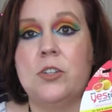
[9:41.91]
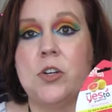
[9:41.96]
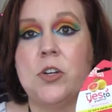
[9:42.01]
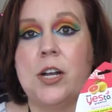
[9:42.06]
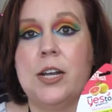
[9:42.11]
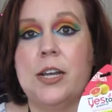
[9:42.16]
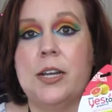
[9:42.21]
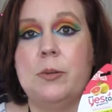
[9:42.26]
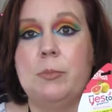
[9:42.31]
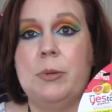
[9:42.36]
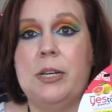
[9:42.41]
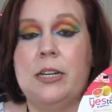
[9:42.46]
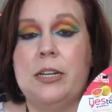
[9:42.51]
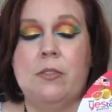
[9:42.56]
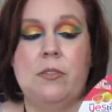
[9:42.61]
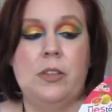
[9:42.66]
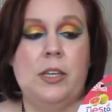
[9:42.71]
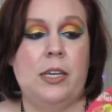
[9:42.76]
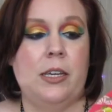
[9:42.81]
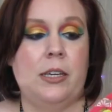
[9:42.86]
tried many
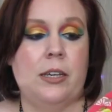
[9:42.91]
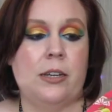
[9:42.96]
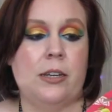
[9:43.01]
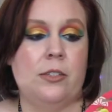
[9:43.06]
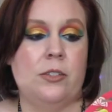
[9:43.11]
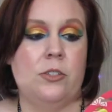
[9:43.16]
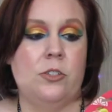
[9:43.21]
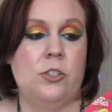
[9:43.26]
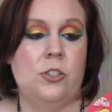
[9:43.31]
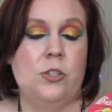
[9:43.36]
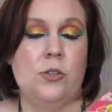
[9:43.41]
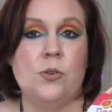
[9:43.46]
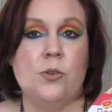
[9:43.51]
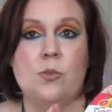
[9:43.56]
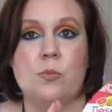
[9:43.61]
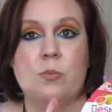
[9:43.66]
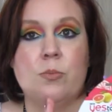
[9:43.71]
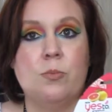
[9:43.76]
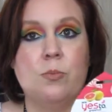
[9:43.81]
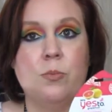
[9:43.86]
of the Yes
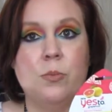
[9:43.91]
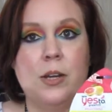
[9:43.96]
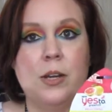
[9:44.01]
to